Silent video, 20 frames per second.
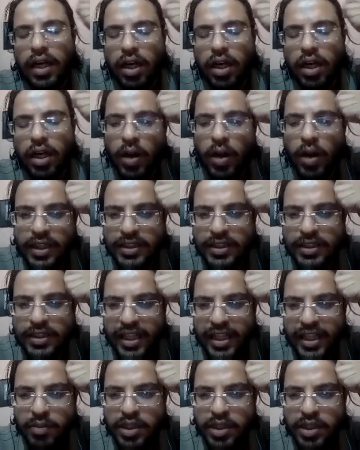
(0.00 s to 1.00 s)
And
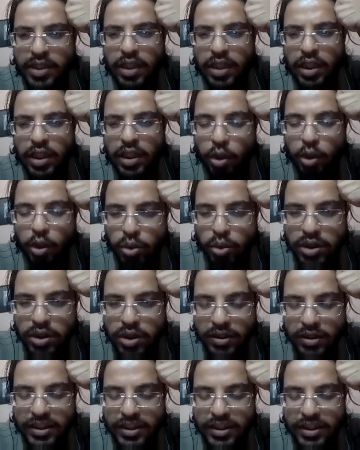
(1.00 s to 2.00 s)
I guess uh,
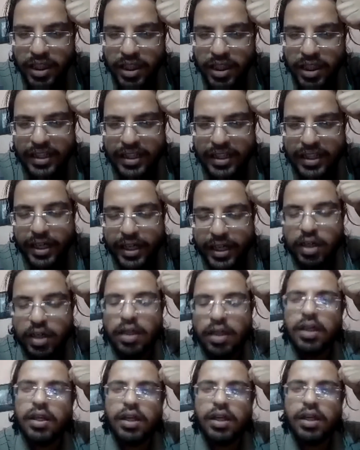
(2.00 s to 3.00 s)
Ghanada's name is
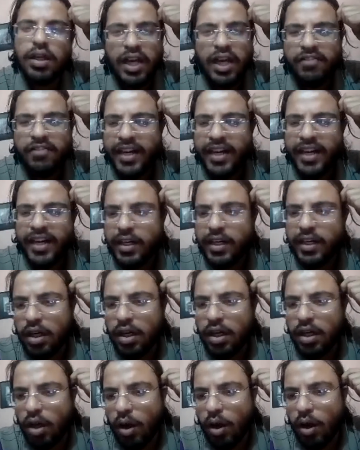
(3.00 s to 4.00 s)
Deuce or something like that.
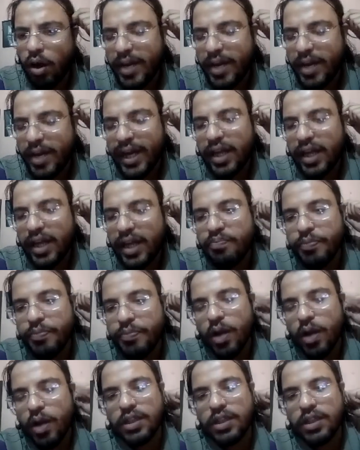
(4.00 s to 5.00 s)
I've read it
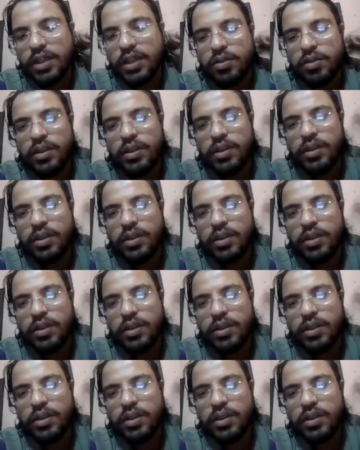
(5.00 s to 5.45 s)
a long back.